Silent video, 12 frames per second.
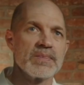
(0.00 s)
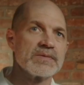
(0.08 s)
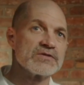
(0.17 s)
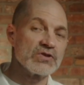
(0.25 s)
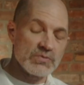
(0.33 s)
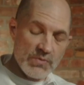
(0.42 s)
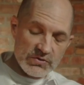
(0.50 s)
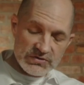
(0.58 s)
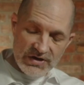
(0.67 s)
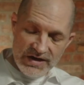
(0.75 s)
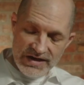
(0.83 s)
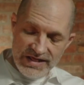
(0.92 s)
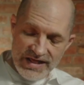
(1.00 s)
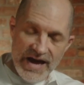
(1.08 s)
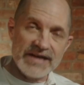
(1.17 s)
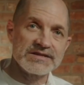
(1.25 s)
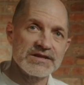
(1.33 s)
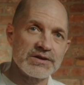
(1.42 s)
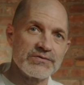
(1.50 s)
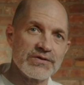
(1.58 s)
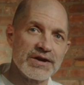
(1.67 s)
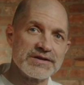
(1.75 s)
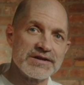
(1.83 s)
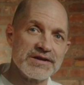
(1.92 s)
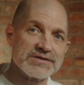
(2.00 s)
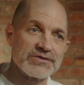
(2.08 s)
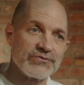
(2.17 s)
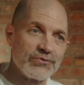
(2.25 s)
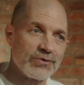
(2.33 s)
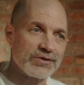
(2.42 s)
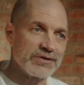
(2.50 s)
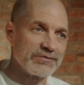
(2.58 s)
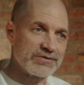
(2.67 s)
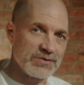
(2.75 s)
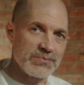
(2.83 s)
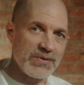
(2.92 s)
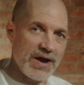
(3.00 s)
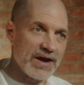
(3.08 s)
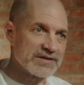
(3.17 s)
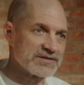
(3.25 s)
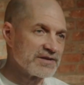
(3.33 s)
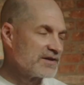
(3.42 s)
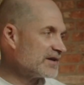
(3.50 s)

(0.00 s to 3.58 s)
So the most classic event is a forklift impact.